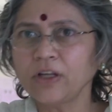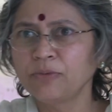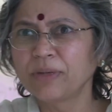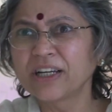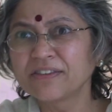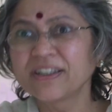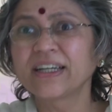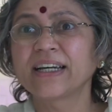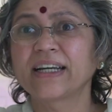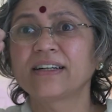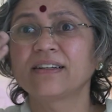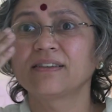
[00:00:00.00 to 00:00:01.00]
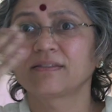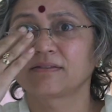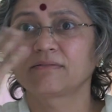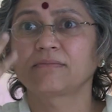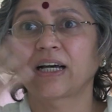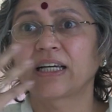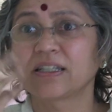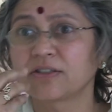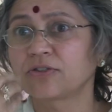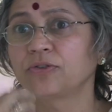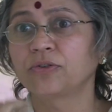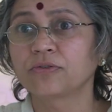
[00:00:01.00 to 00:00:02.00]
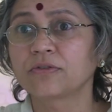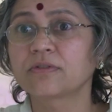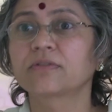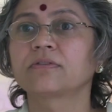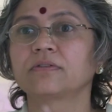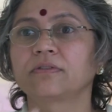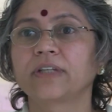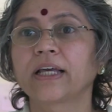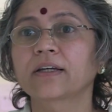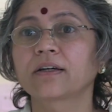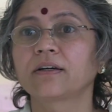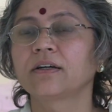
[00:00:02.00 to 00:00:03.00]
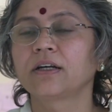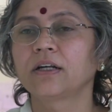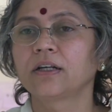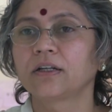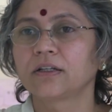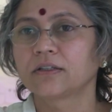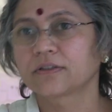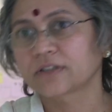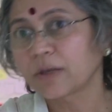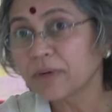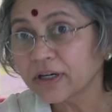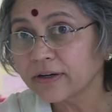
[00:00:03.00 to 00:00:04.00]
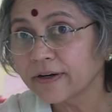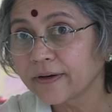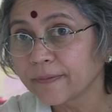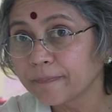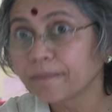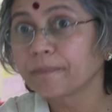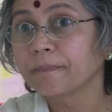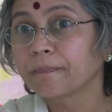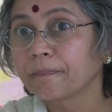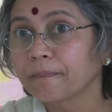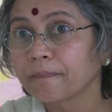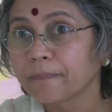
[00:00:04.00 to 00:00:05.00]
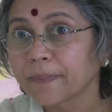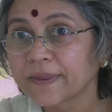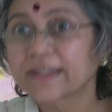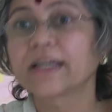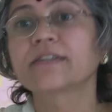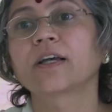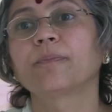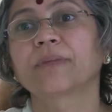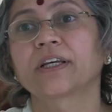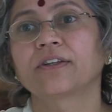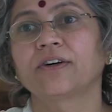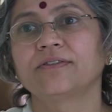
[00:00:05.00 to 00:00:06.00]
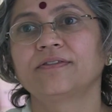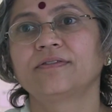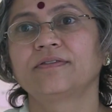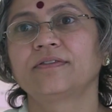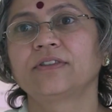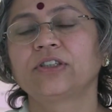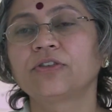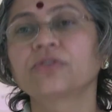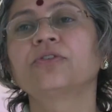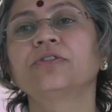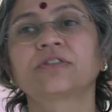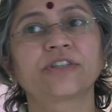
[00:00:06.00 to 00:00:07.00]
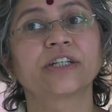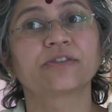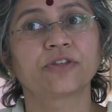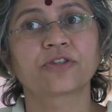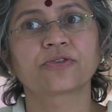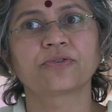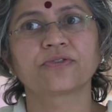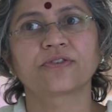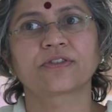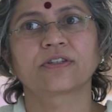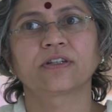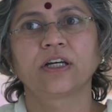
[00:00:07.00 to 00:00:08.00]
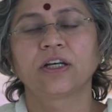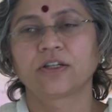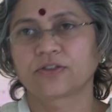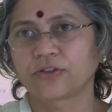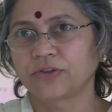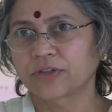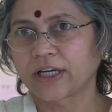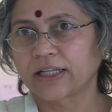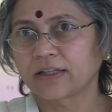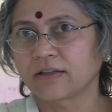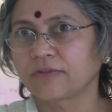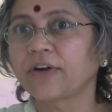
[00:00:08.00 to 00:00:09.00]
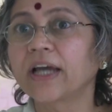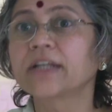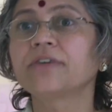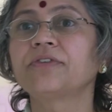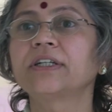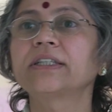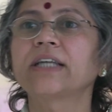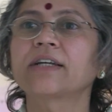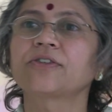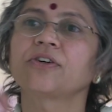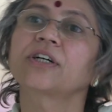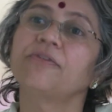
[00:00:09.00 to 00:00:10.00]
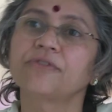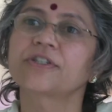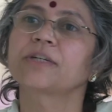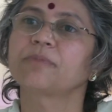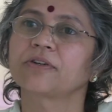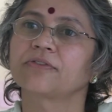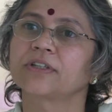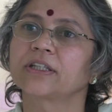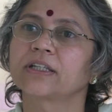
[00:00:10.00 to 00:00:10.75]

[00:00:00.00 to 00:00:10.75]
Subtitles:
begin with the head, eyes, nose, neck, stomach, say something now. Don't go straight to the toes. So you can find a word that you're comfortable with.